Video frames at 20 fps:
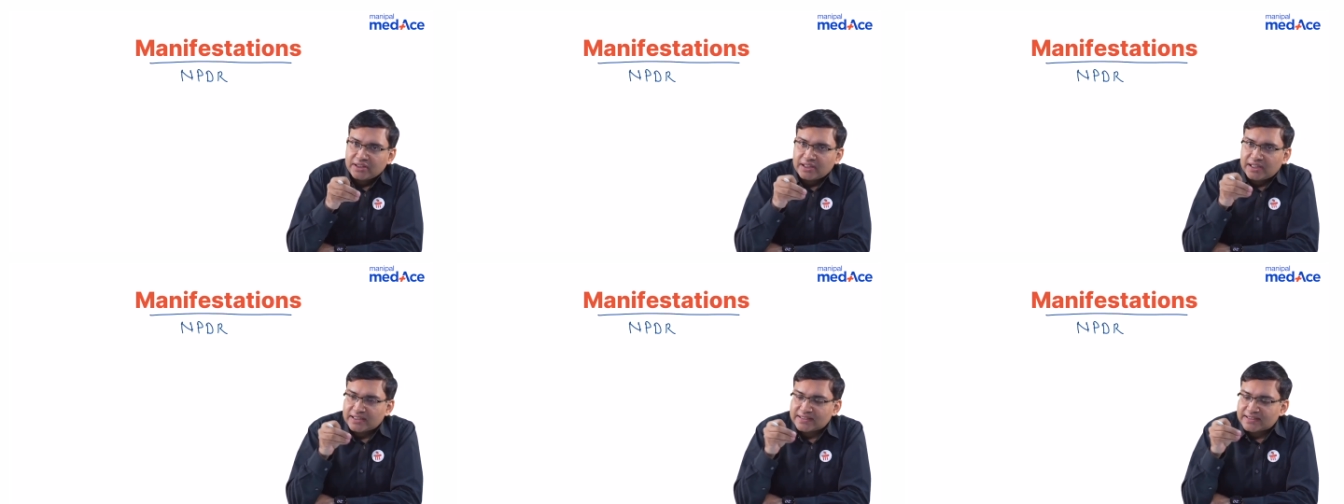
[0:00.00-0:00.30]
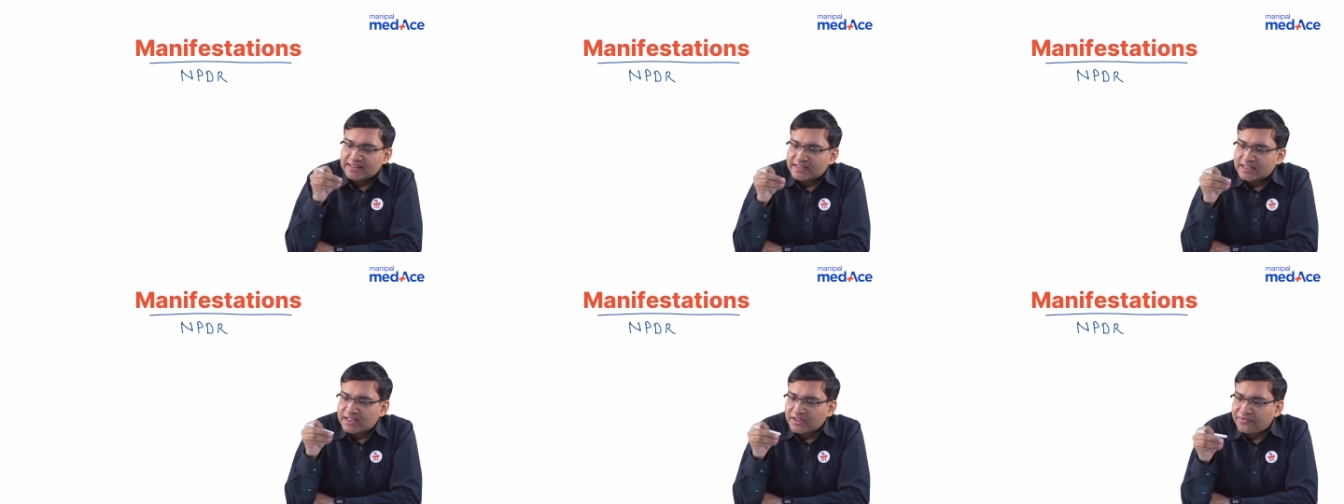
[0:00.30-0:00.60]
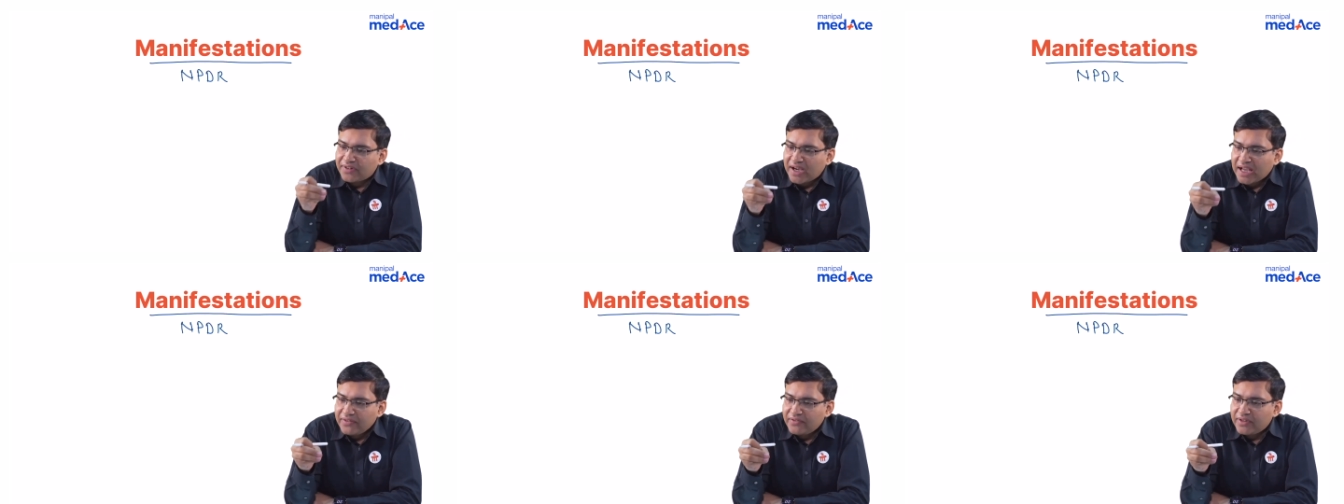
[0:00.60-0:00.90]
a
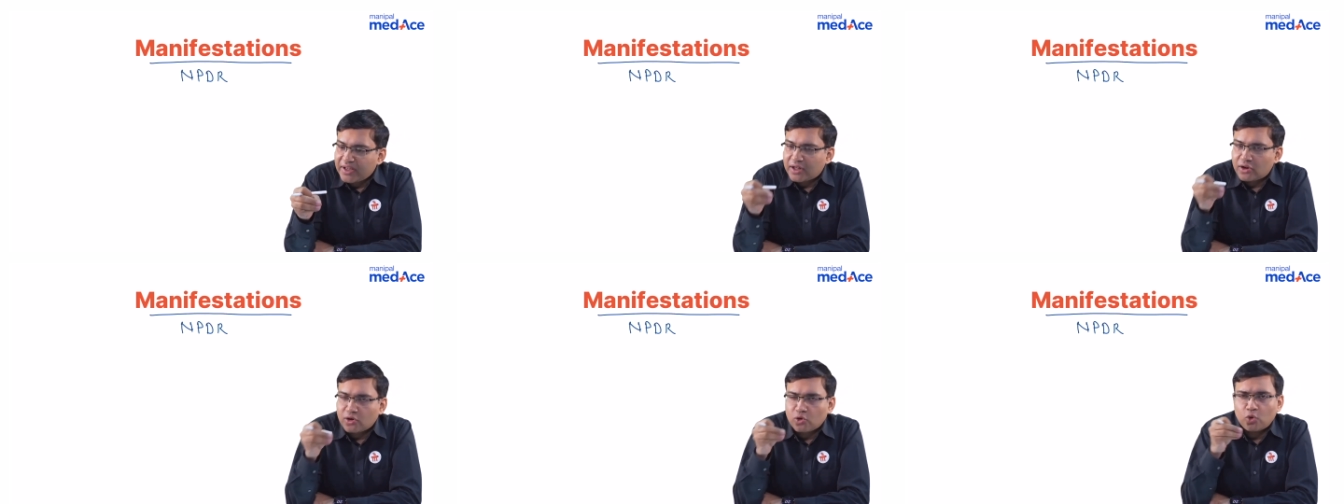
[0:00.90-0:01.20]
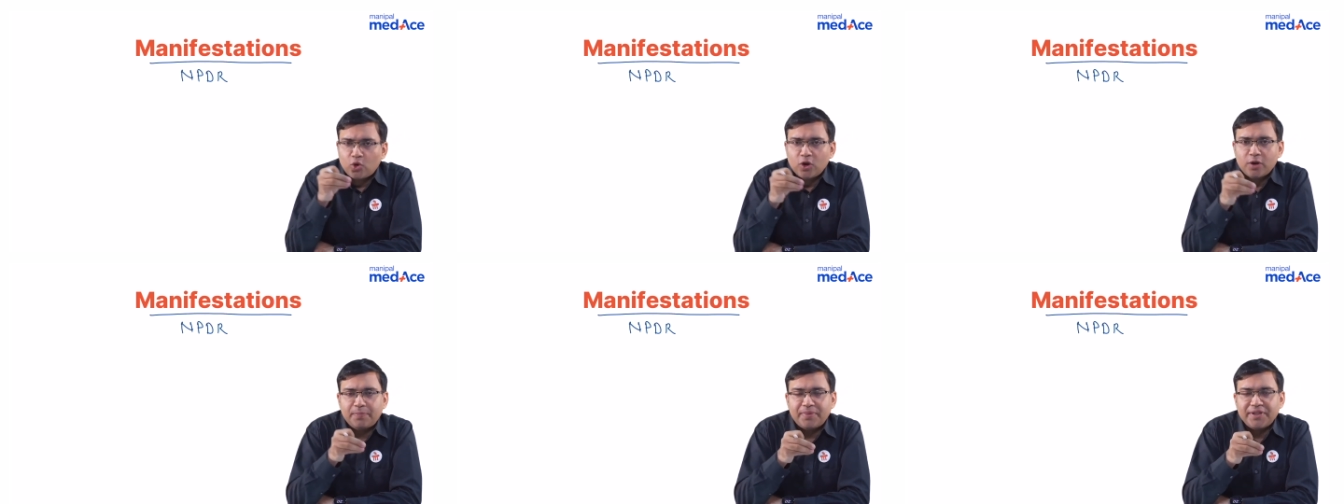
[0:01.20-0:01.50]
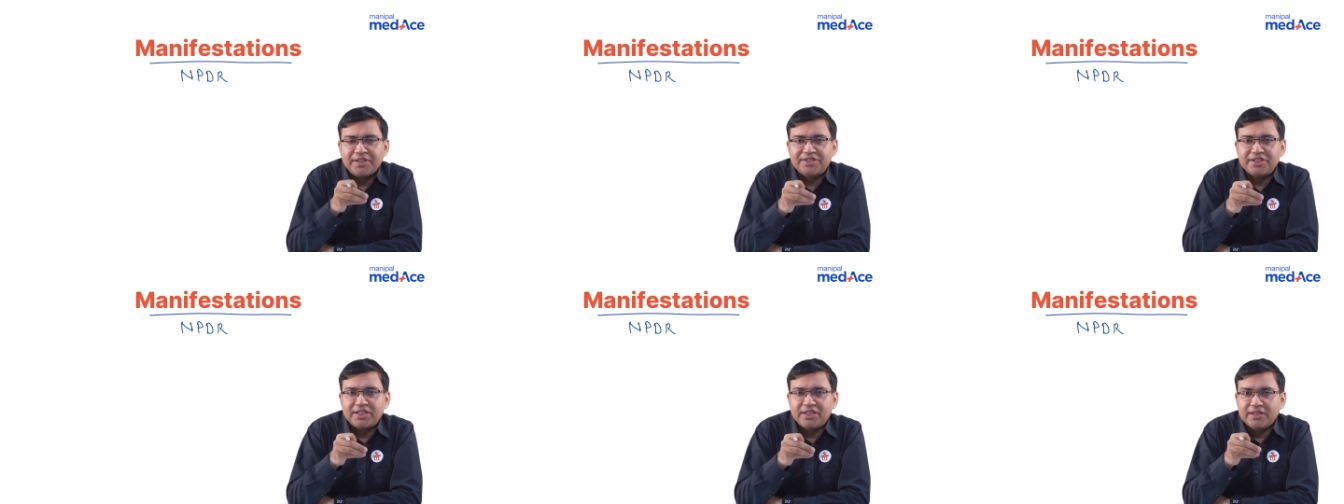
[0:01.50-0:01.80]
65-year-old
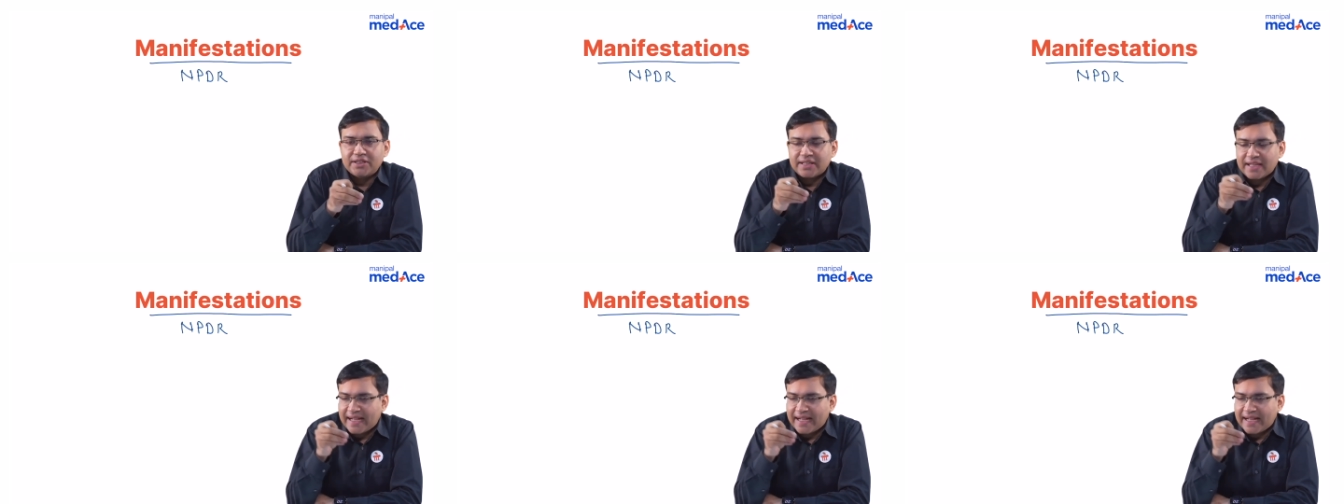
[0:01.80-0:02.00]
patient,